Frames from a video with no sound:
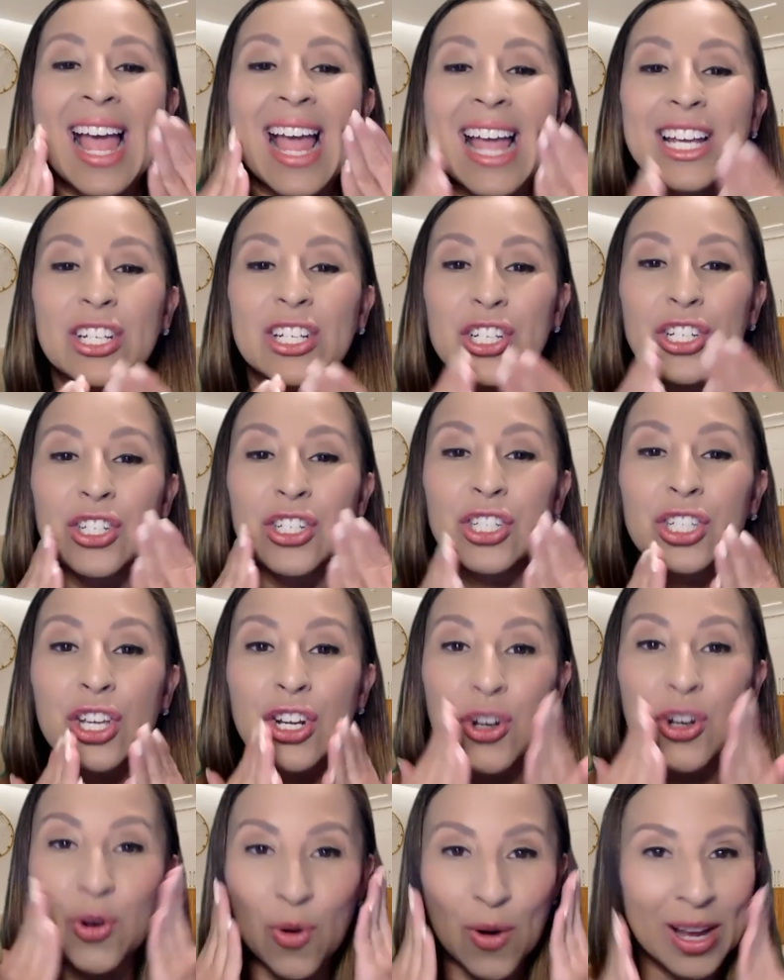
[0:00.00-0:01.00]
And she's just
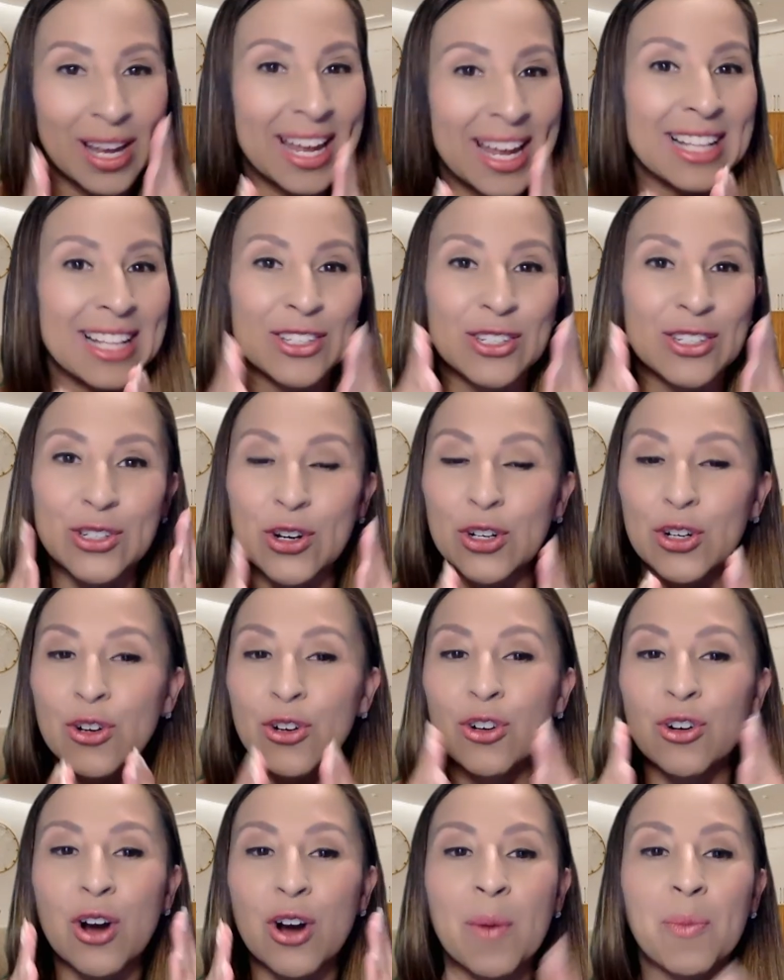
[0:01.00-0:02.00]
going to go again,
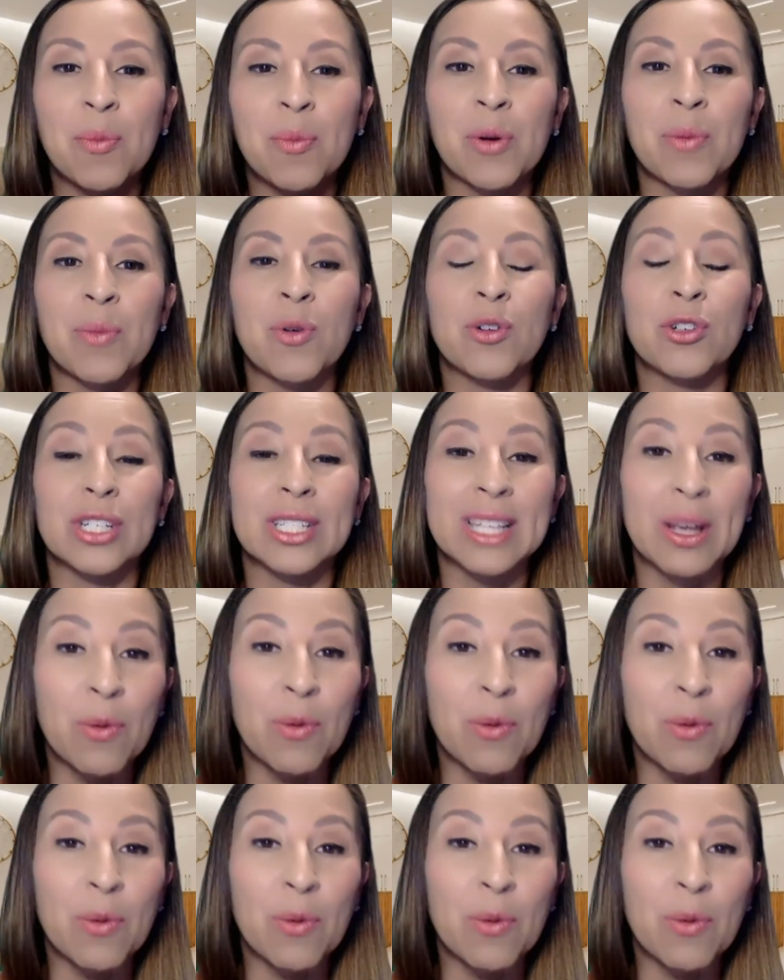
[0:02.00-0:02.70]
circular upward motions.